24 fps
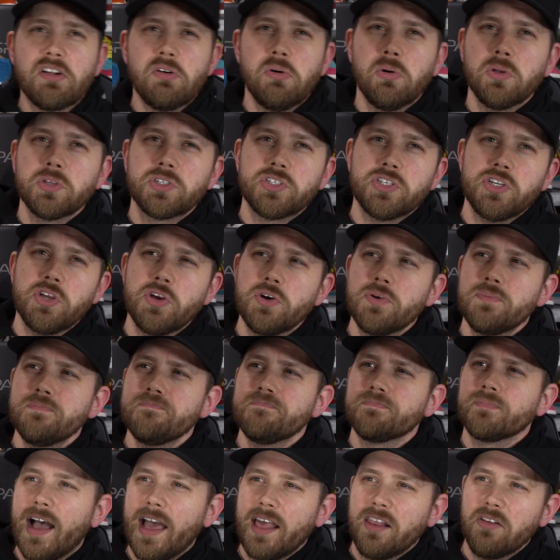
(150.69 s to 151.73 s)
cool shoe.
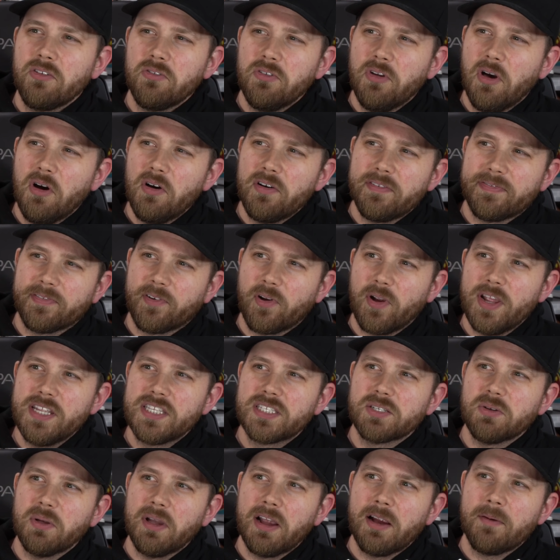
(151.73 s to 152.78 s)
I don't know if grade
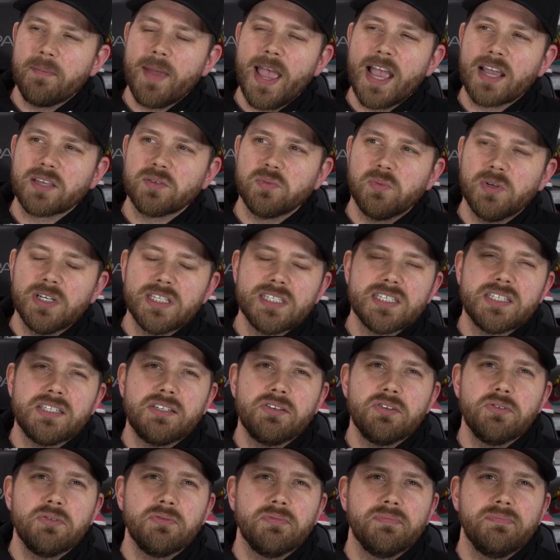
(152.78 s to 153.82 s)
school Air Max 1s
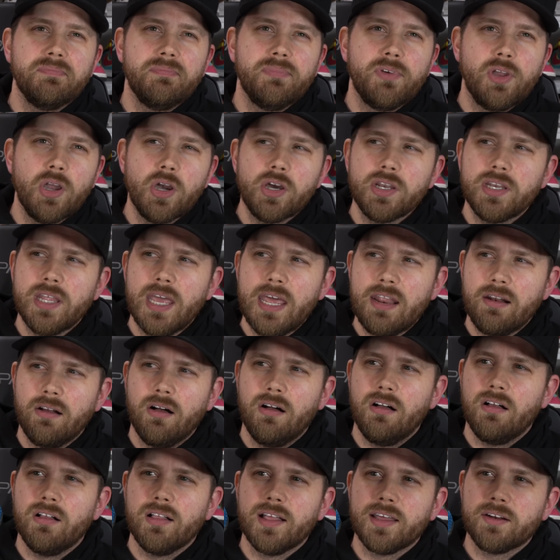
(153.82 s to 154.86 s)
do good at
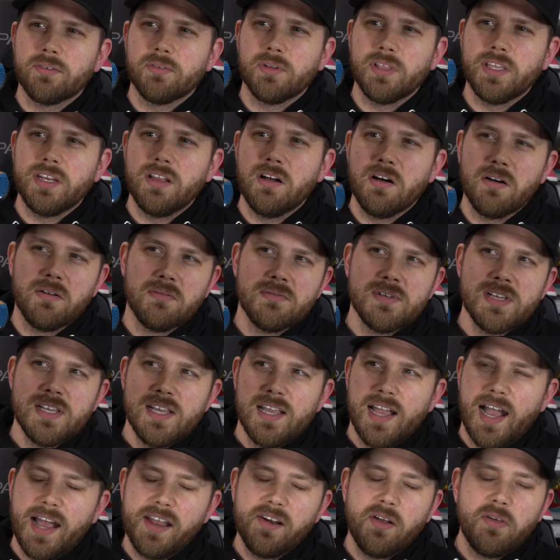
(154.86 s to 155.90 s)
all. I don't really know.
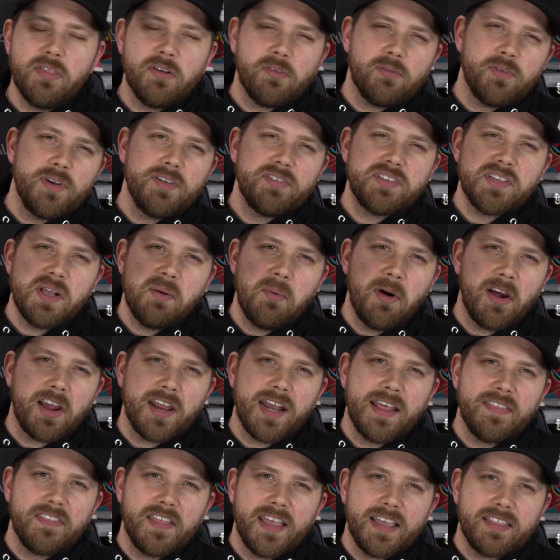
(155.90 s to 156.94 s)
I know the resale market
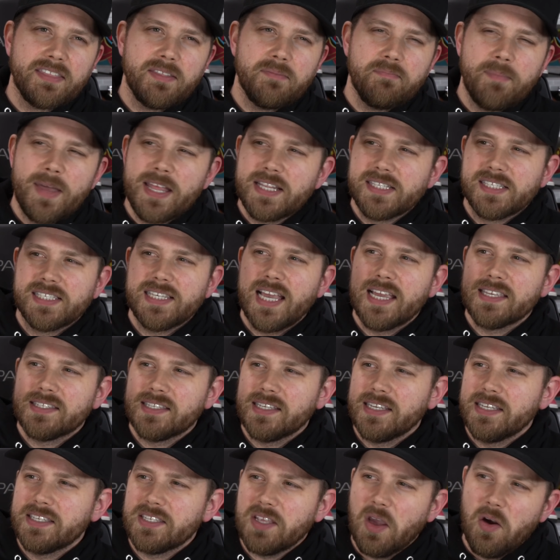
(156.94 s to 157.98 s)
on like the men's
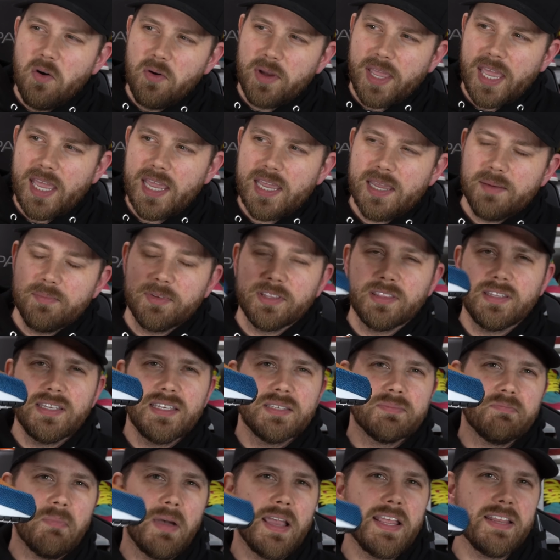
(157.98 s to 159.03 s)
sizing is okay, but
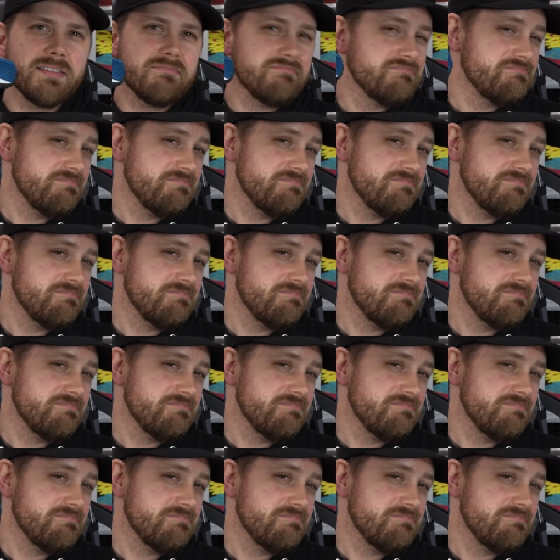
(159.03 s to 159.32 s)
these might